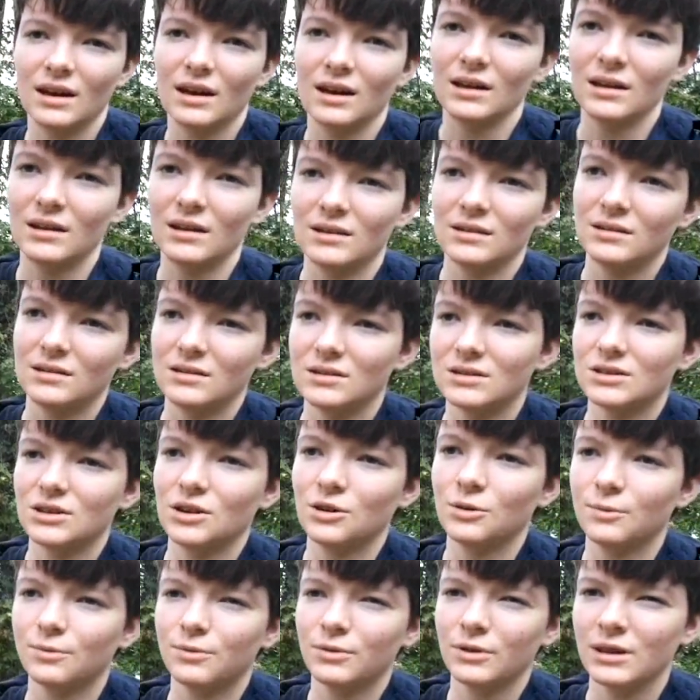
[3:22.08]
and
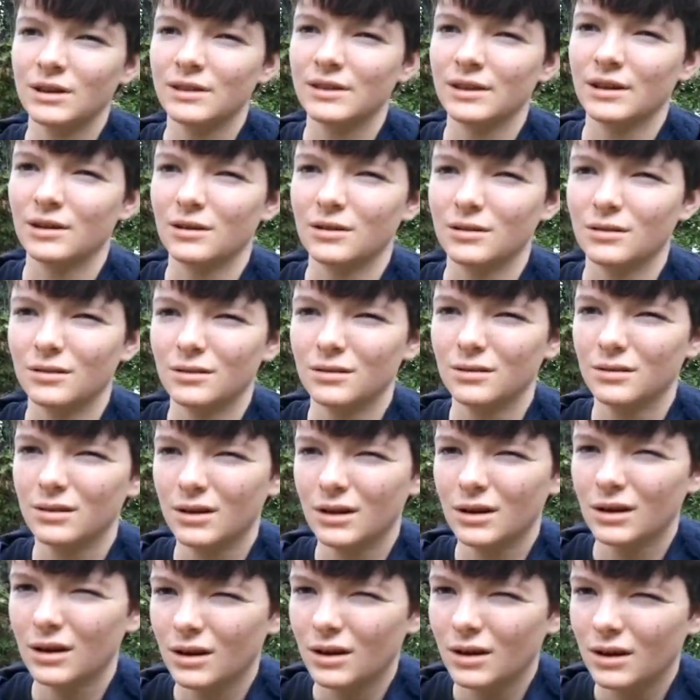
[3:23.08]
hopefully they'll,
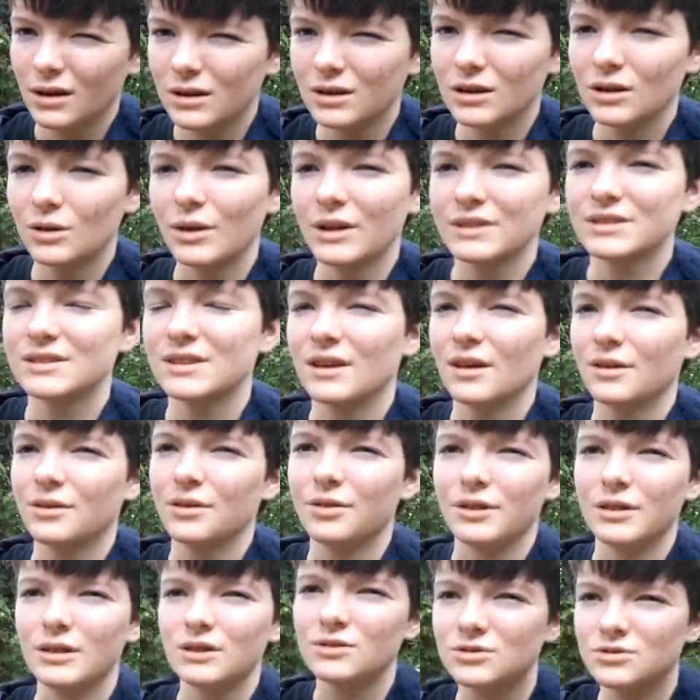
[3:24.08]
that's the other
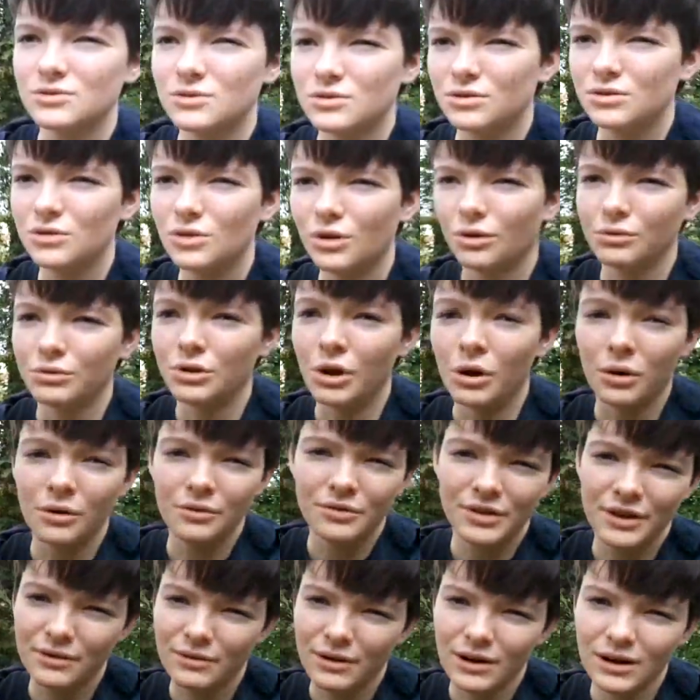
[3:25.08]
thing, you don't know
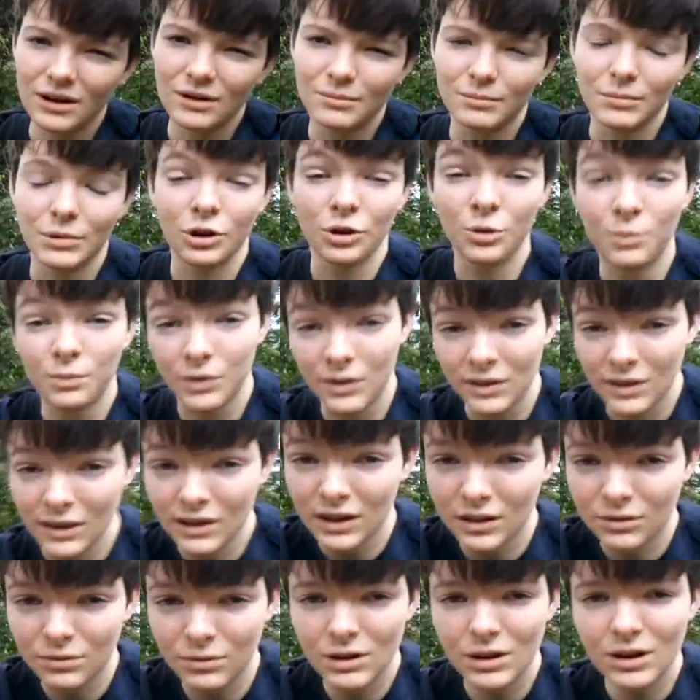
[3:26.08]
if they read it, but hopefully they
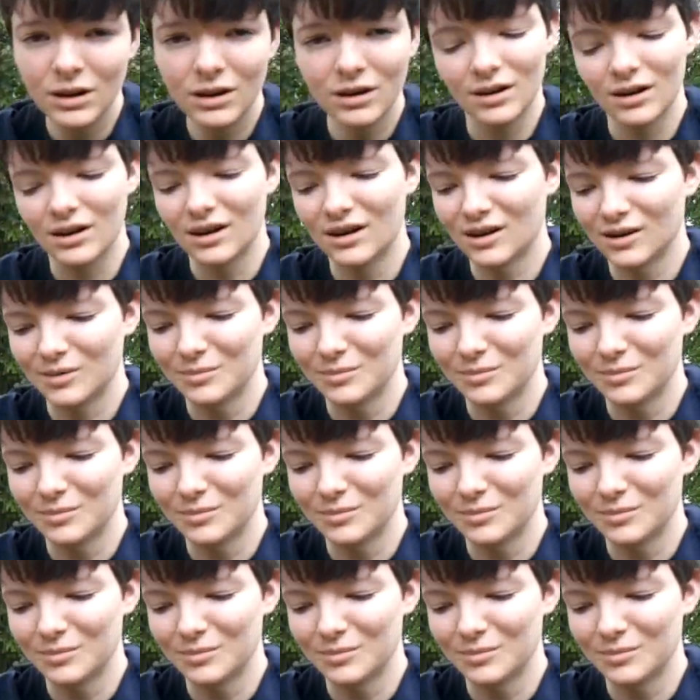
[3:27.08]
did read it,